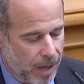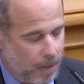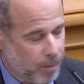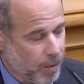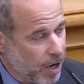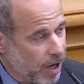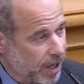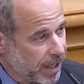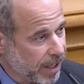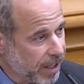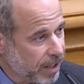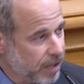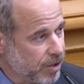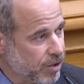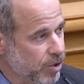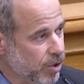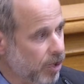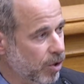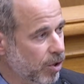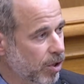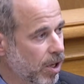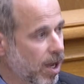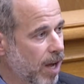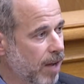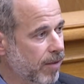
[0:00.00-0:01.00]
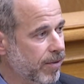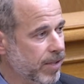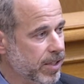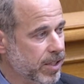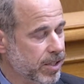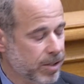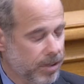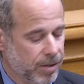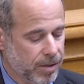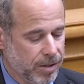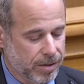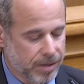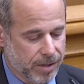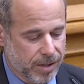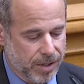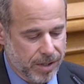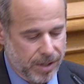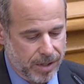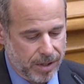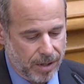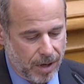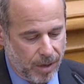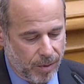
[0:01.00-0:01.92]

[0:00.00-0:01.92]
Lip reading: parking control officers,